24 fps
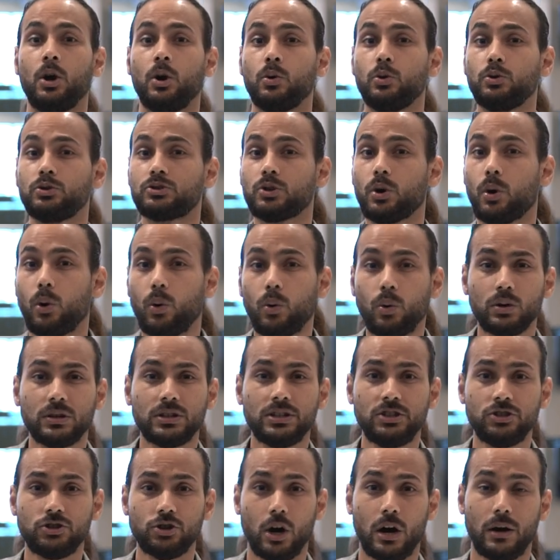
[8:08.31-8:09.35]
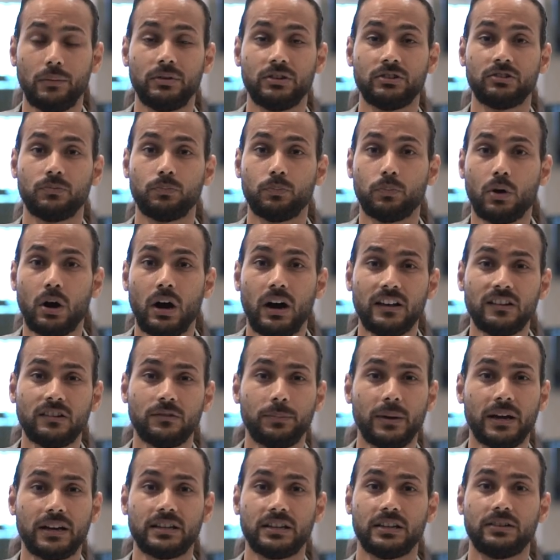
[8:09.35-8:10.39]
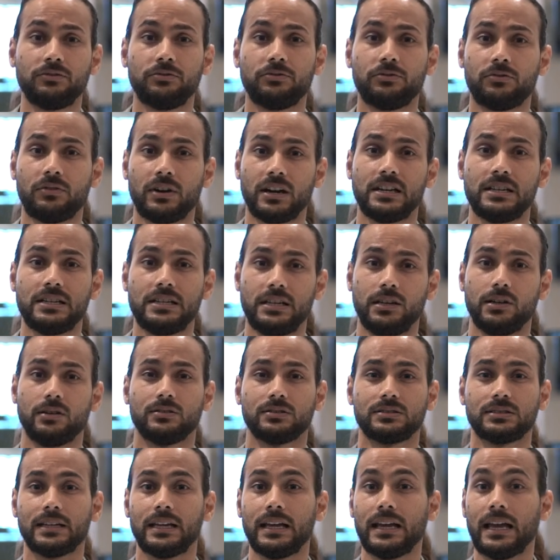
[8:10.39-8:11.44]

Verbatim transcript: whose only job is prospecting freight deals.